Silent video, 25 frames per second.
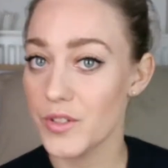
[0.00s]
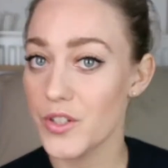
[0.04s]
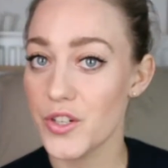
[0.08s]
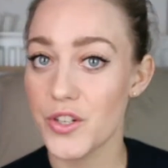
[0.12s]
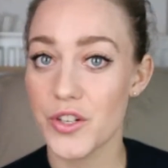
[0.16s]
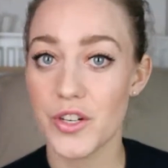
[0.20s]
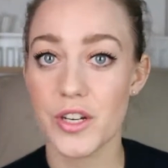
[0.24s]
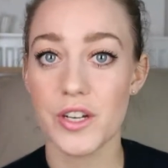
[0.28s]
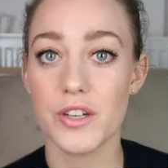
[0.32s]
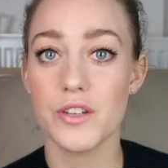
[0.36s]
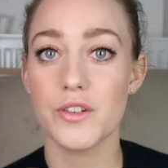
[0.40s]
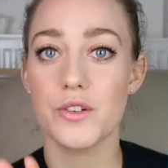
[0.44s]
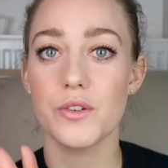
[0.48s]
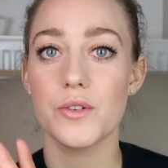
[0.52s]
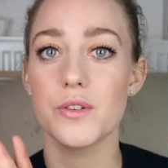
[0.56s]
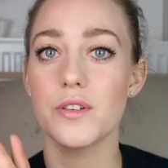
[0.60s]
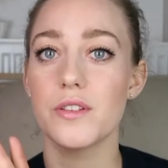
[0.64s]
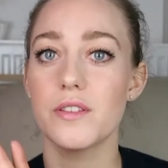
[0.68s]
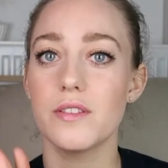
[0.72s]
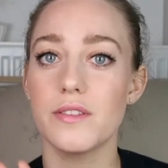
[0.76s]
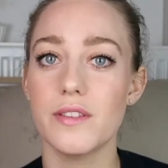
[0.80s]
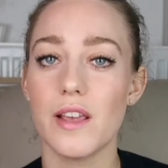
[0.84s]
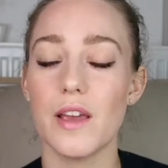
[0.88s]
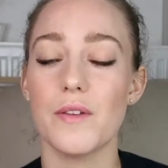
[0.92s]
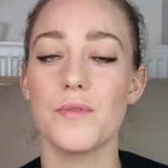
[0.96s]
she should
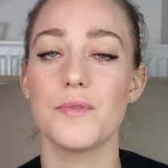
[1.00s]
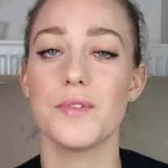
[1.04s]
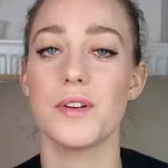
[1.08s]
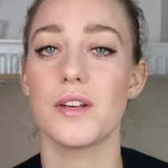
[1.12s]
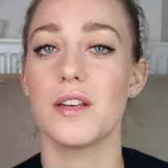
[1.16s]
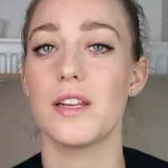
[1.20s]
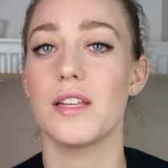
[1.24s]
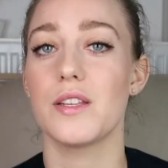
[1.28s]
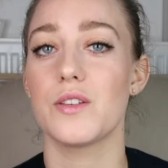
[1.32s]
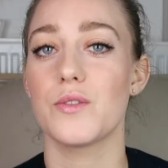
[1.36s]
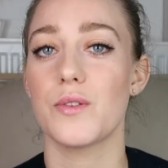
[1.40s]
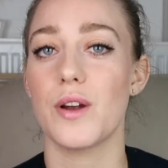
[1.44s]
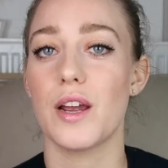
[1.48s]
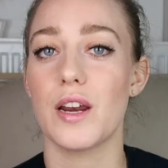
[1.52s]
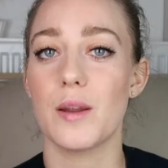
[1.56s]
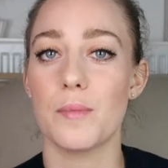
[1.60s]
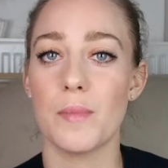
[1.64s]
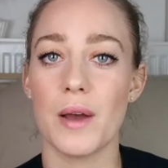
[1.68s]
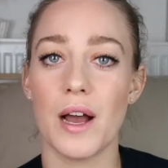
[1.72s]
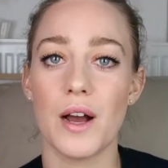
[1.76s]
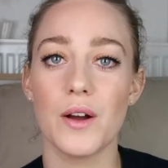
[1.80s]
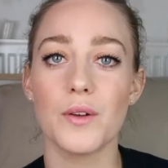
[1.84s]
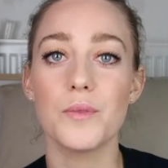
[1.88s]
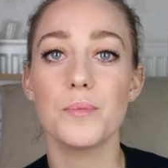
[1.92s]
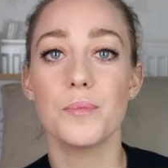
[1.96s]
definitely try
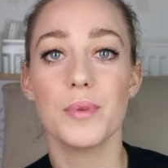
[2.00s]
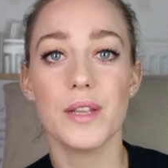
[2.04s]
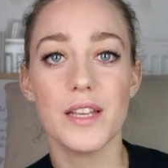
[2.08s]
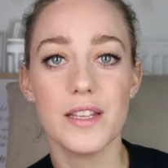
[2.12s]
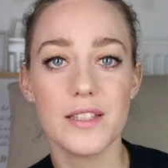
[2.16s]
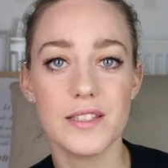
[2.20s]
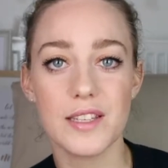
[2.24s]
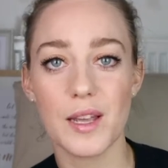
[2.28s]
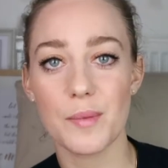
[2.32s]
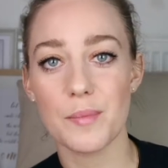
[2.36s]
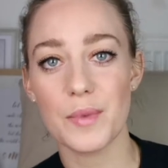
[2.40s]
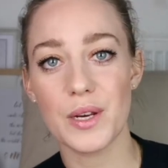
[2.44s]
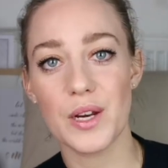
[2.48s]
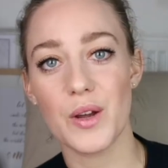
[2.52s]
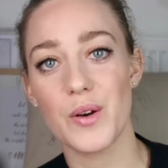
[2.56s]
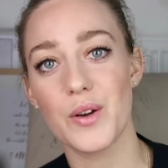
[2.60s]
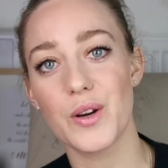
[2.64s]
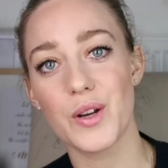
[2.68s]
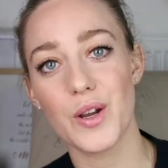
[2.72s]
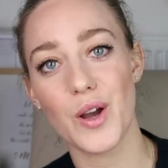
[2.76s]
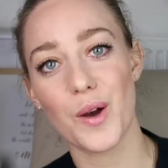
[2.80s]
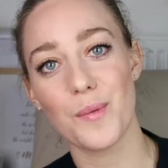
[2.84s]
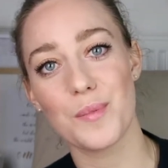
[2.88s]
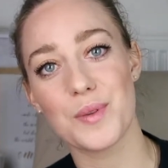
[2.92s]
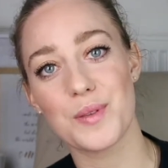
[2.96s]
them out, please let me know
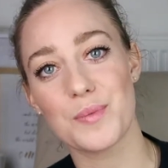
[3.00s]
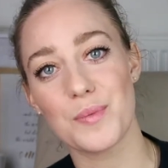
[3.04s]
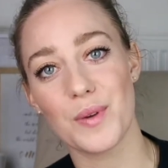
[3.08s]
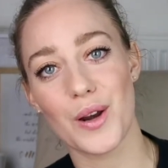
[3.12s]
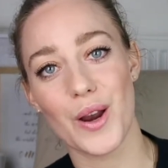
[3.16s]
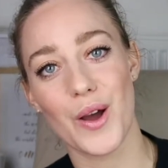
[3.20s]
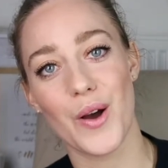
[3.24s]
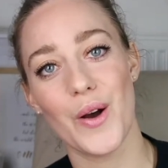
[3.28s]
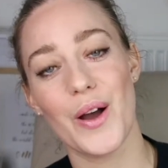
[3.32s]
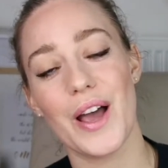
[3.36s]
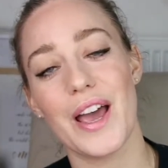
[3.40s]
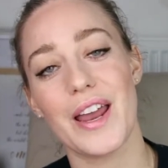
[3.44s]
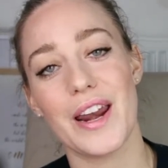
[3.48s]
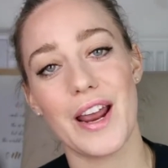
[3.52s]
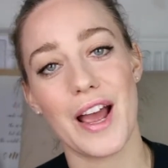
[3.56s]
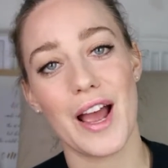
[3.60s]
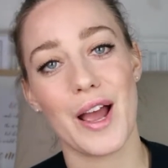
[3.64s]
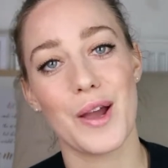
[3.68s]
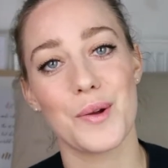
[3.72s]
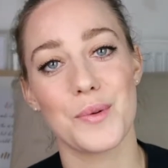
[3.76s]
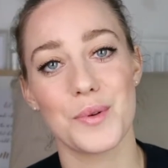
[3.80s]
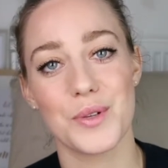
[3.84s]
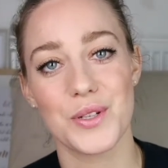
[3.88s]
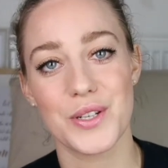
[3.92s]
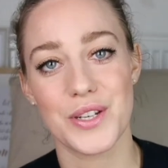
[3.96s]
in the comments below and
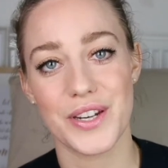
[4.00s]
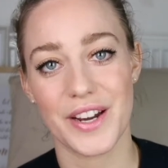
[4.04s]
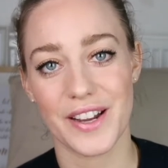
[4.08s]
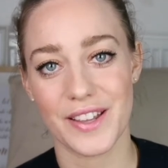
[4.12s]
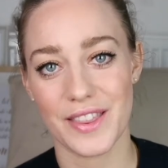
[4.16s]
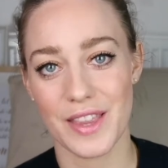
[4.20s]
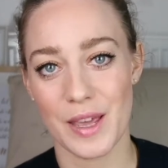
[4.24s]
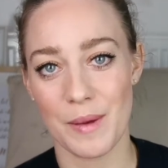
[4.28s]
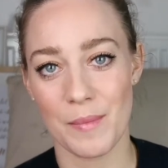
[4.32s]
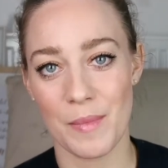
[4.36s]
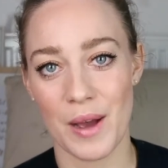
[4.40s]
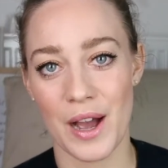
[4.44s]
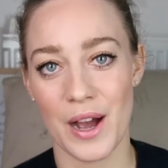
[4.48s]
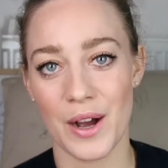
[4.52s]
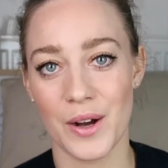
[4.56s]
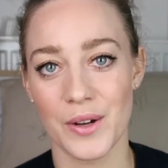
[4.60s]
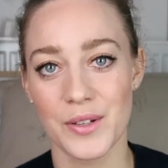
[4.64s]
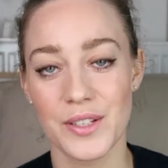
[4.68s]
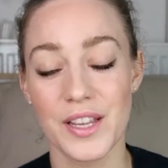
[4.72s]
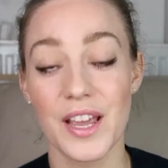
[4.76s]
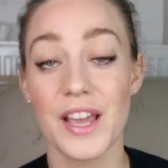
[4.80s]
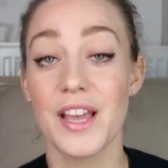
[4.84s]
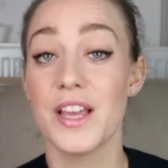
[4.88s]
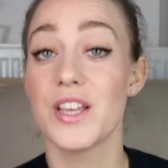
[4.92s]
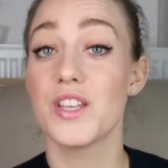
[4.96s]
I will check them
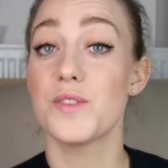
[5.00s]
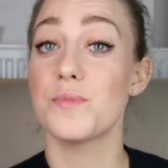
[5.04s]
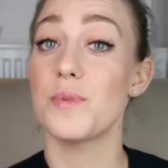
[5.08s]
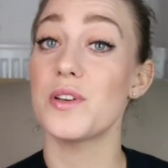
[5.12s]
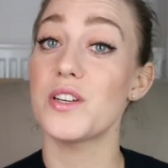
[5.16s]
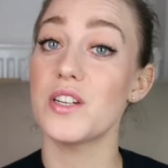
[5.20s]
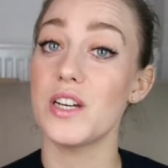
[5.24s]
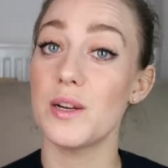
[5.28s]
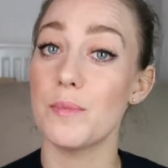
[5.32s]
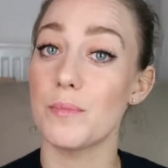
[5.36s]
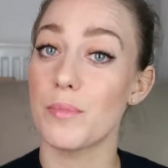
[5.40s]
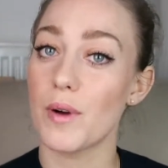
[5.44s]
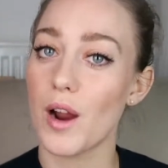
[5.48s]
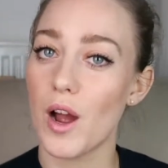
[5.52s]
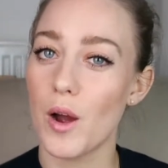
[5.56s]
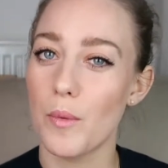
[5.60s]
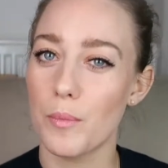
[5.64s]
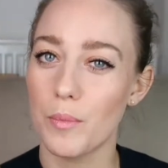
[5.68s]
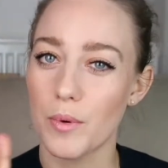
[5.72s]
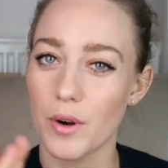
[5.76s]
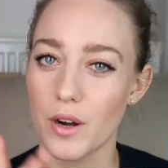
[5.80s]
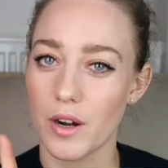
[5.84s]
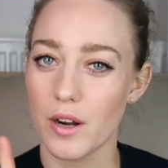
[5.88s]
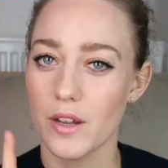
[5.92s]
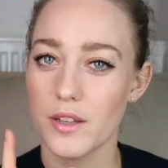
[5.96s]
out. Especially brow
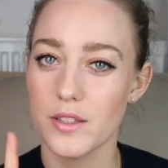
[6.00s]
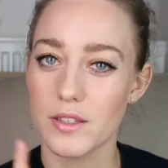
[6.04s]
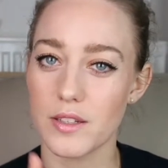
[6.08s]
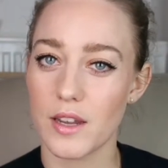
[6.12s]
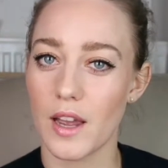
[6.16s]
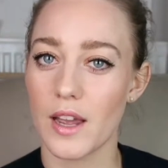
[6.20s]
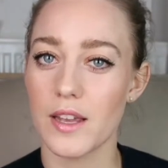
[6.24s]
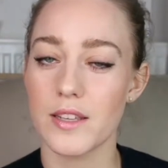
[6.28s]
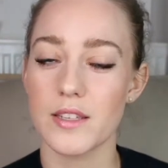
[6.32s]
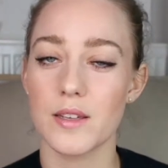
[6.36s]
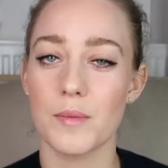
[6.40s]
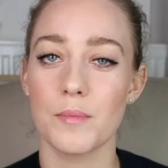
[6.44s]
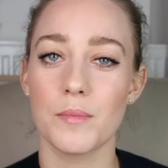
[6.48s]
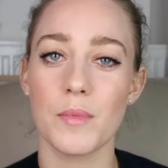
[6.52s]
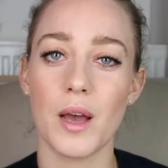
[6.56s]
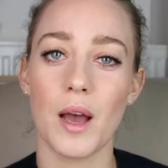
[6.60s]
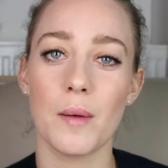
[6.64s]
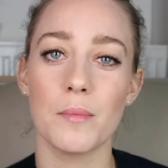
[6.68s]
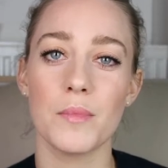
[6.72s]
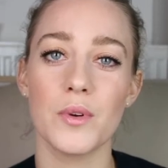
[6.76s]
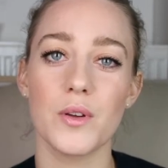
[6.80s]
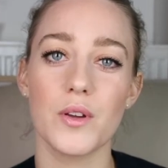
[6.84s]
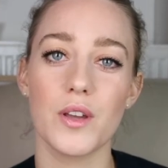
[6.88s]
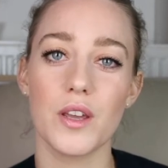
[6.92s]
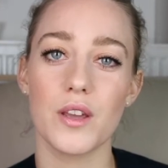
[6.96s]
products, guys.
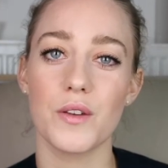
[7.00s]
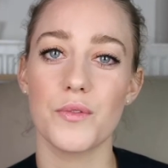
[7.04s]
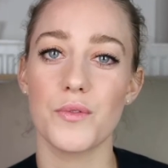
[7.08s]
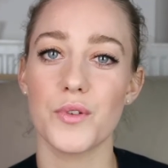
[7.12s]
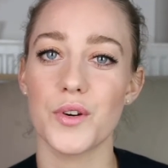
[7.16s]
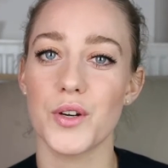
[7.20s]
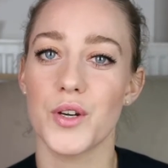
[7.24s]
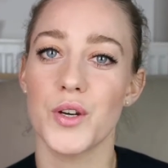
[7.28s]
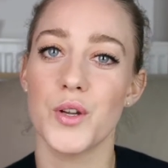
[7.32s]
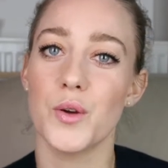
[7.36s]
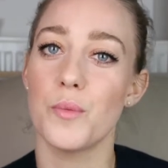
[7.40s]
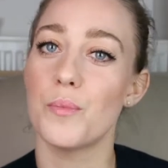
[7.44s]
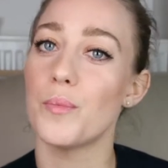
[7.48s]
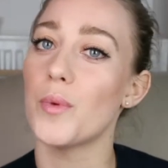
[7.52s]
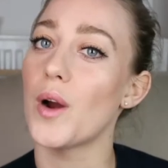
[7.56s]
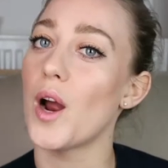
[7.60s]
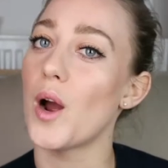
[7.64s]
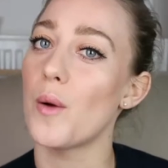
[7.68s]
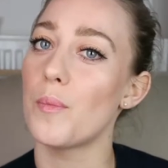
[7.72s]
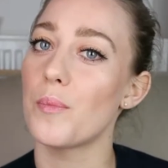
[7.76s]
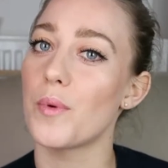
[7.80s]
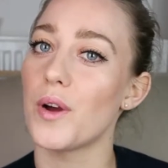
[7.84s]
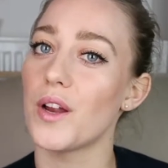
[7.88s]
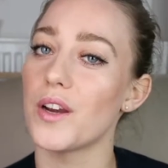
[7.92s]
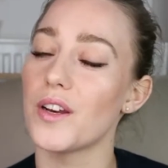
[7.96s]
I'm looking for new
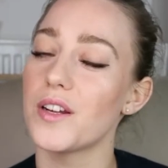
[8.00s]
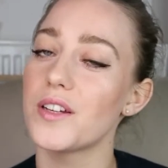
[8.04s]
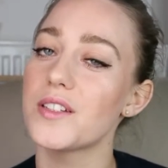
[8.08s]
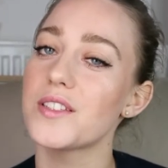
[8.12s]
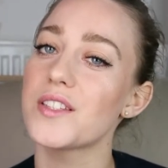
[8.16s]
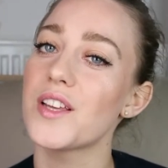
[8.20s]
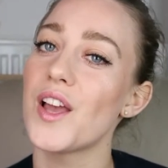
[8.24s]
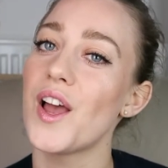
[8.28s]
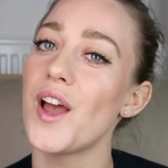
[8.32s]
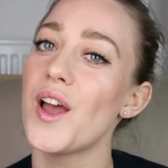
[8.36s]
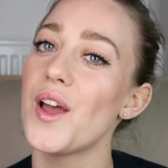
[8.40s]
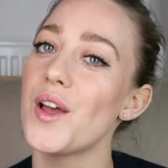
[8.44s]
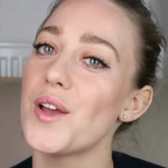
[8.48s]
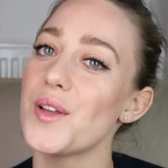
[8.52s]
brow products.